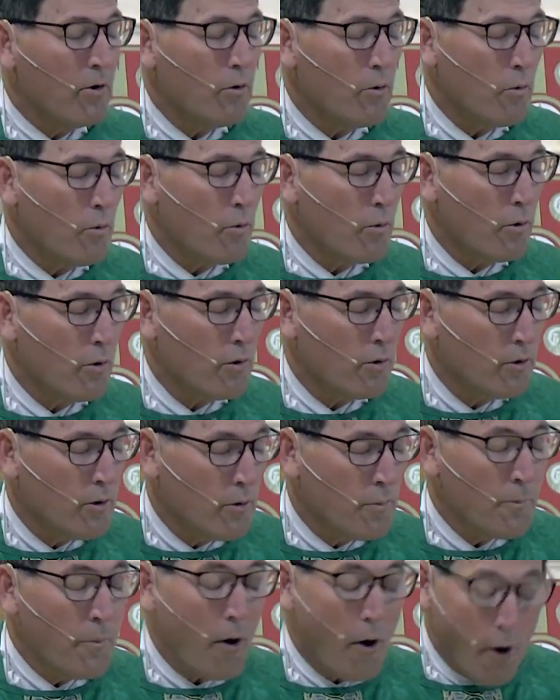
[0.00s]
or
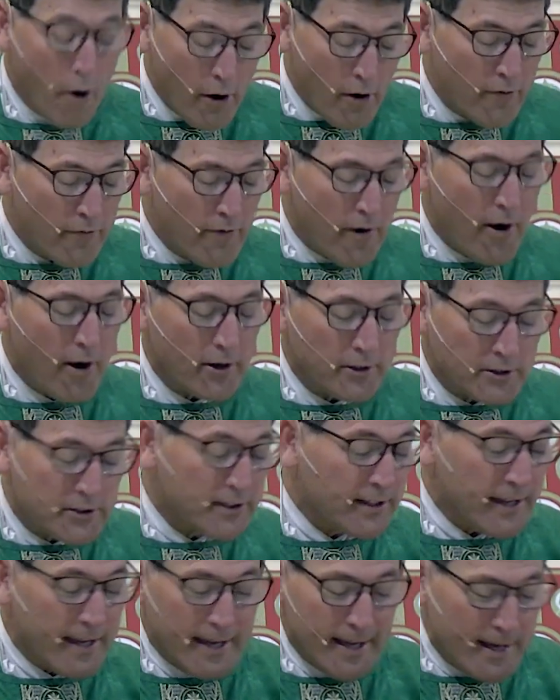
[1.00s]
part of our
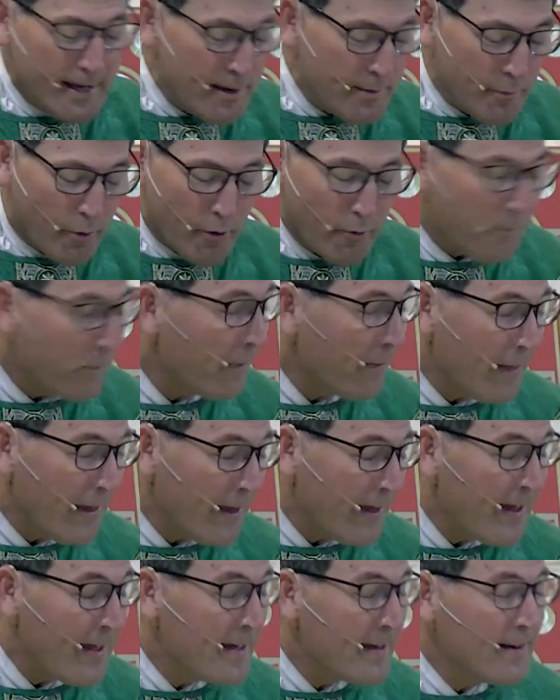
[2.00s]
scheme or
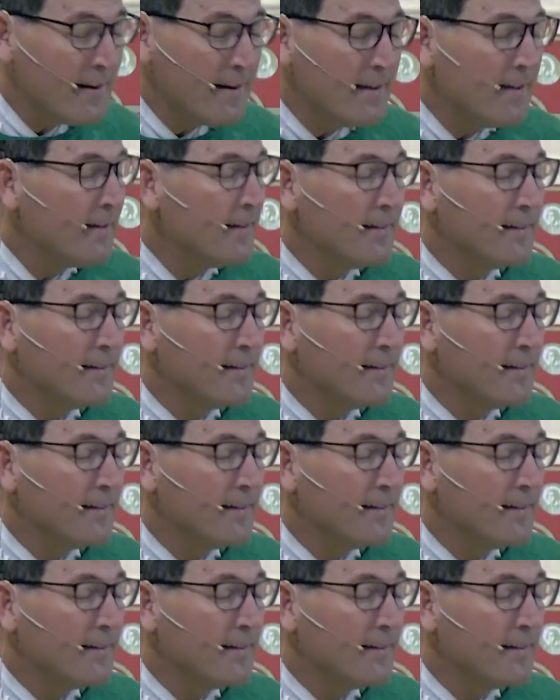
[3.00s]
plan.